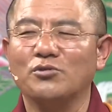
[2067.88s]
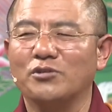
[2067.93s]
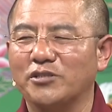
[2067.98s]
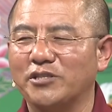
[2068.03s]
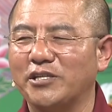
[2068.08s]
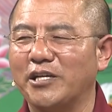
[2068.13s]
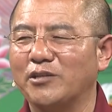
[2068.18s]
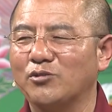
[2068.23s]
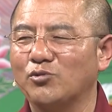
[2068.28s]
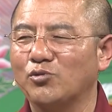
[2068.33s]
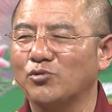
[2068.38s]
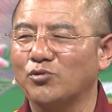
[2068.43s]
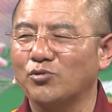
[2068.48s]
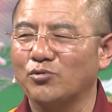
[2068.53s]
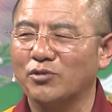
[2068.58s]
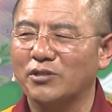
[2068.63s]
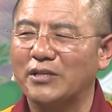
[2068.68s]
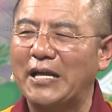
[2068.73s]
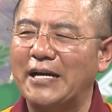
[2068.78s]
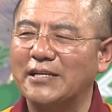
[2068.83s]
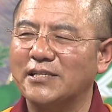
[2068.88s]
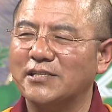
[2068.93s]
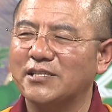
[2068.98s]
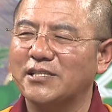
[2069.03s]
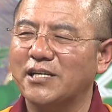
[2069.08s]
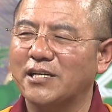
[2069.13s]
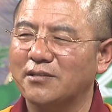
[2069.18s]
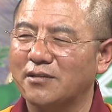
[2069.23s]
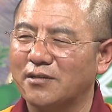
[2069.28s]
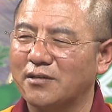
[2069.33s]
Then, she
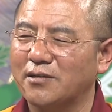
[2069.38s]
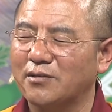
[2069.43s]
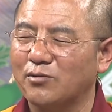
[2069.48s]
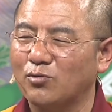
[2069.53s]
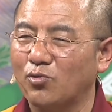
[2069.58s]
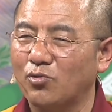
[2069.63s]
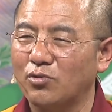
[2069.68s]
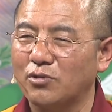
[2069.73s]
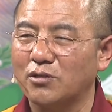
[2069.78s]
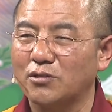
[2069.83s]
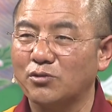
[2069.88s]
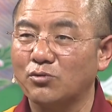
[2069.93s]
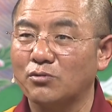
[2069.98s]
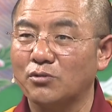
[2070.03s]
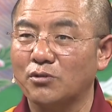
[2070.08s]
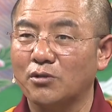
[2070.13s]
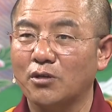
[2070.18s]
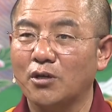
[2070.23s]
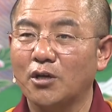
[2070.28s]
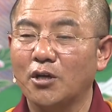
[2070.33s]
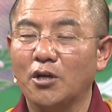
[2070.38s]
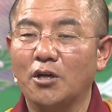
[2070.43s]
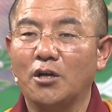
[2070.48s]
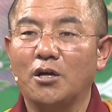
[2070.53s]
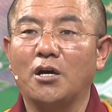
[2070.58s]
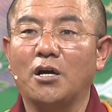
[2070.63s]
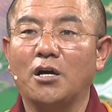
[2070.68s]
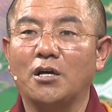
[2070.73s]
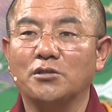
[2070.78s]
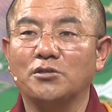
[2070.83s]
aspired to practice
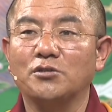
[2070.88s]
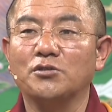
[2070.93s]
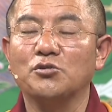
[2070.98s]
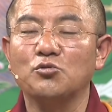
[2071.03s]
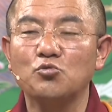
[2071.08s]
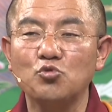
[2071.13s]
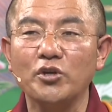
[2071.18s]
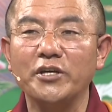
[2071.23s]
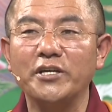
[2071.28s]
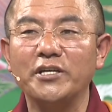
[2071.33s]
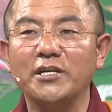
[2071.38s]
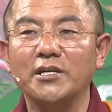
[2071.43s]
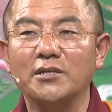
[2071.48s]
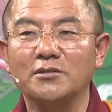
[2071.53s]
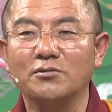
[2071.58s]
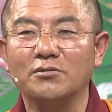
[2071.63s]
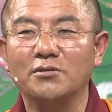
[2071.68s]
Tara all her life.